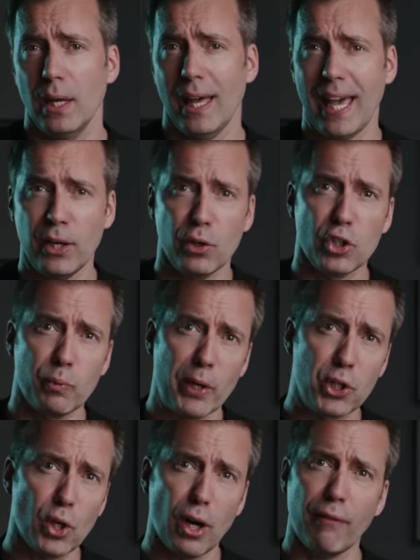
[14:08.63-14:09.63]
and you
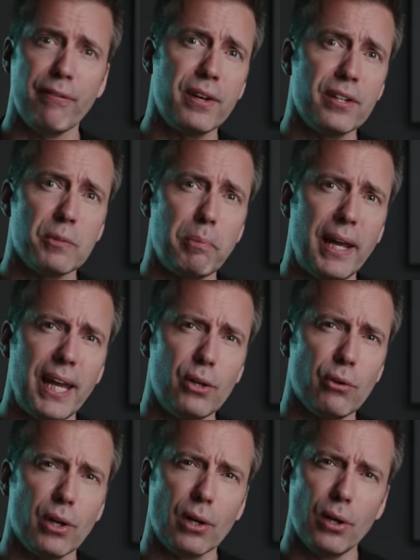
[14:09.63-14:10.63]
switch off the display
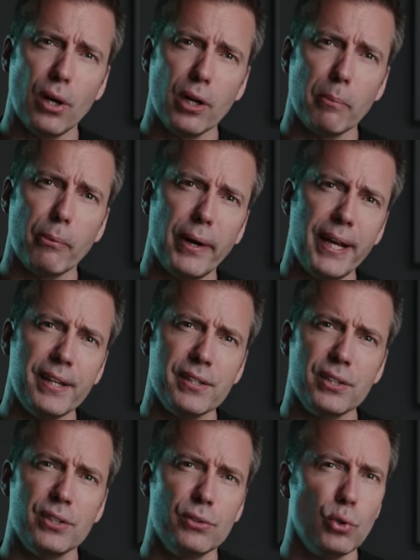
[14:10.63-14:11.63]
during longer breaks,